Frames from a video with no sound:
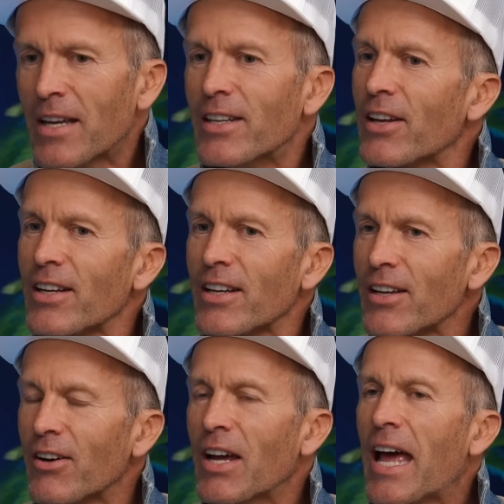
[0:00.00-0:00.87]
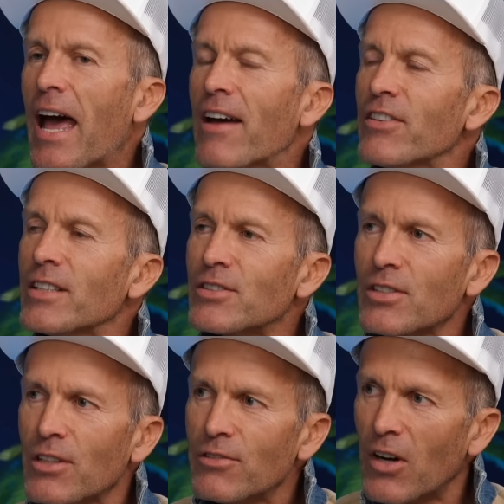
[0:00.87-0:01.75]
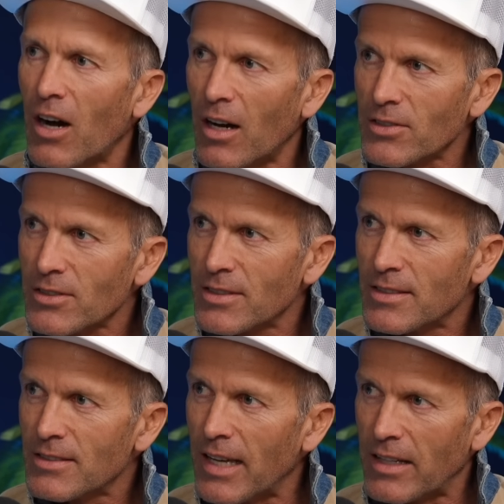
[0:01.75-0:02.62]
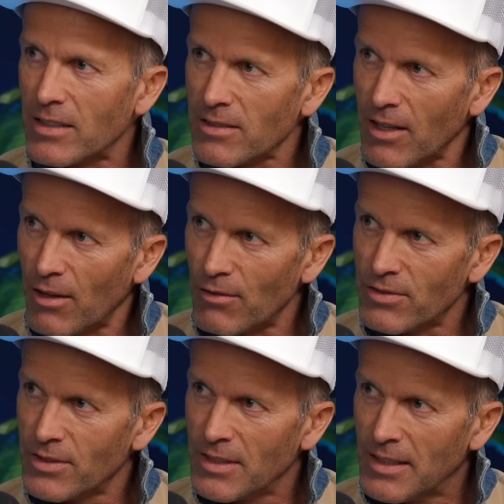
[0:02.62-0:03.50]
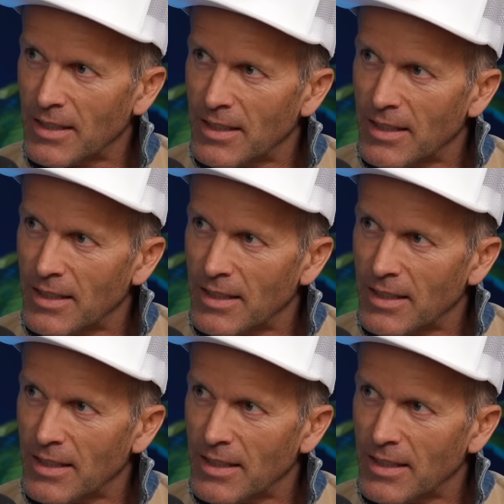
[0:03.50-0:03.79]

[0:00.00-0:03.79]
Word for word: No, no, no, no. Heaven is so vast. That is love. Mm.